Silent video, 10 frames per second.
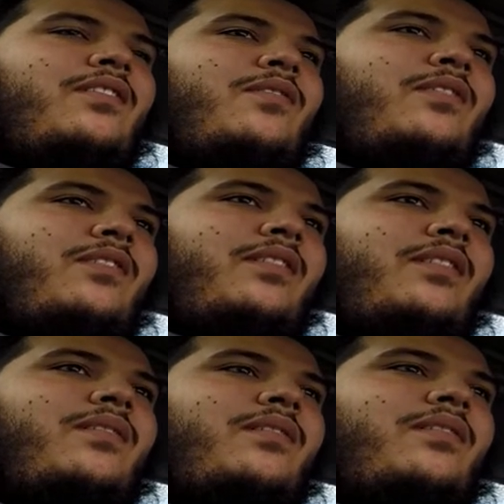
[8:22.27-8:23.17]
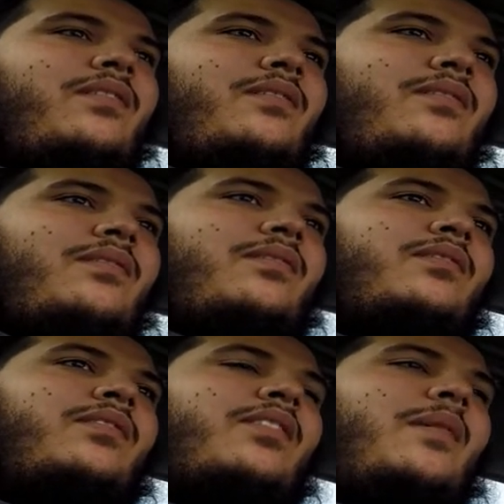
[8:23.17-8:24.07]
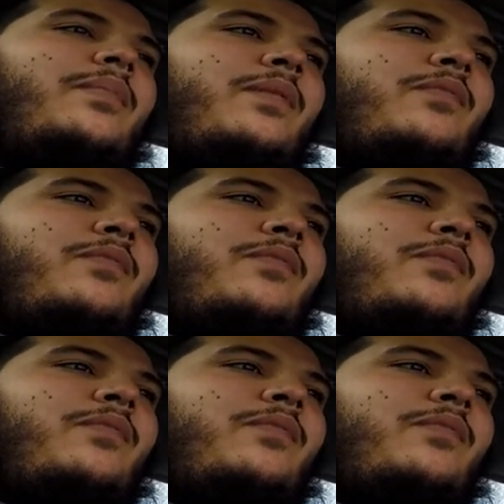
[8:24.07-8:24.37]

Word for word: in order to, to stop them